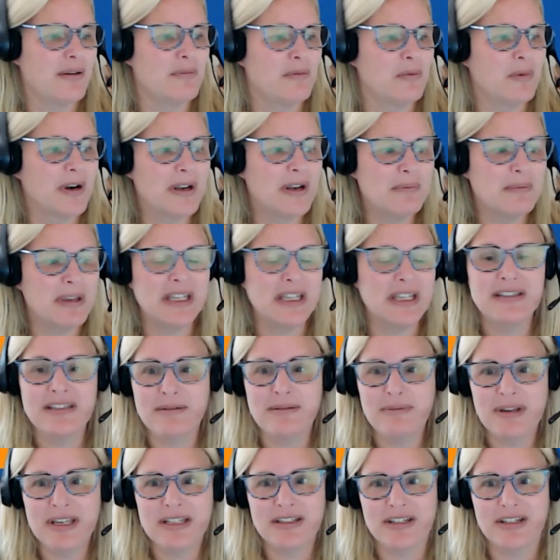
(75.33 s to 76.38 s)
what it means
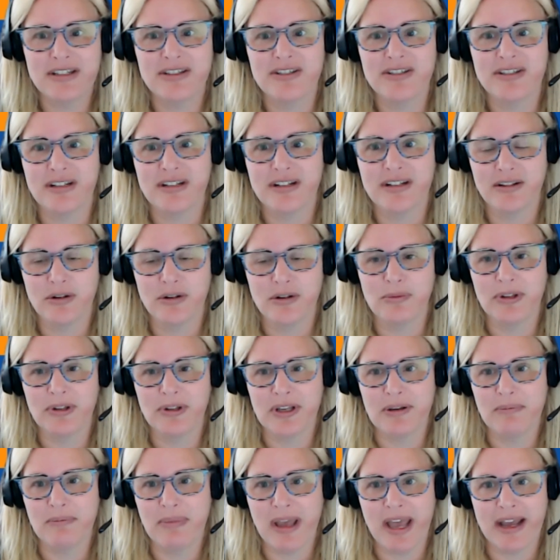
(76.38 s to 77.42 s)
to be a DIGCIT Global
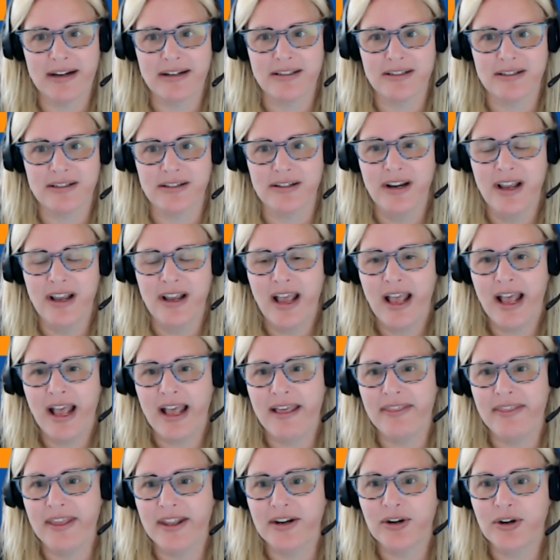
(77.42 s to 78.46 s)
Impactor,
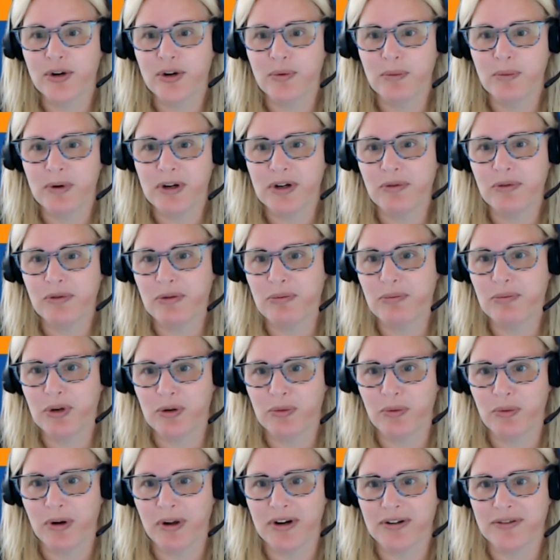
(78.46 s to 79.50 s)
and then her work with
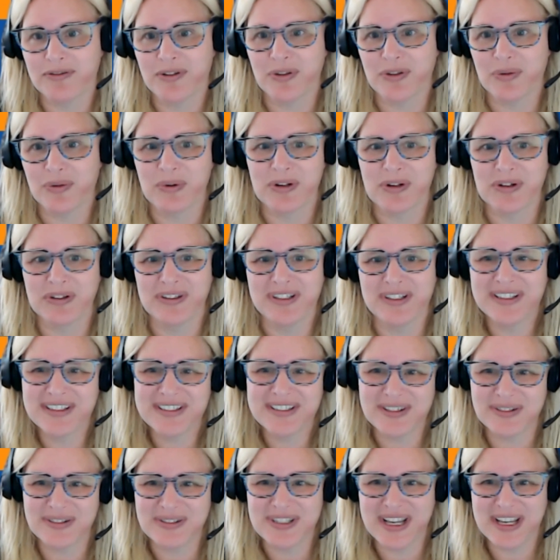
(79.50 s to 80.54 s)
Pure Water for the World.
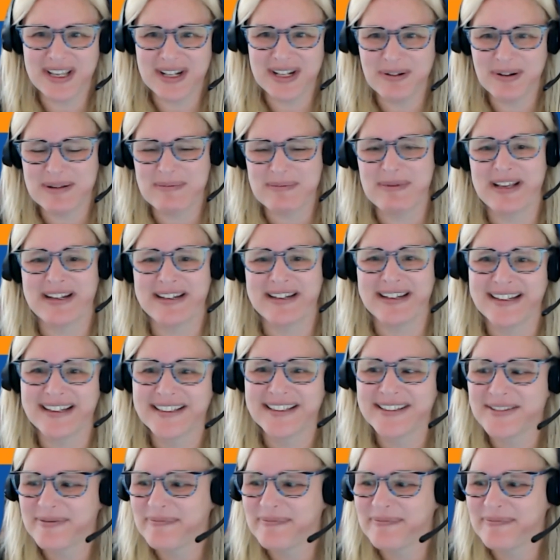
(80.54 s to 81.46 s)
So take it away, Amanda.